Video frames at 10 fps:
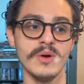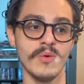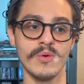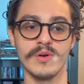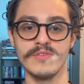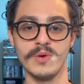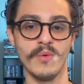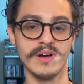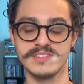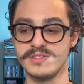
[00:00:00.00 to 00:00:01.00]
or if you
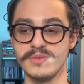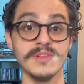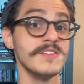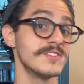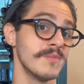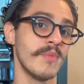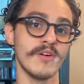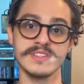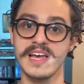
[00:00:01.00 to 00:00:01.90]
want to leave some parts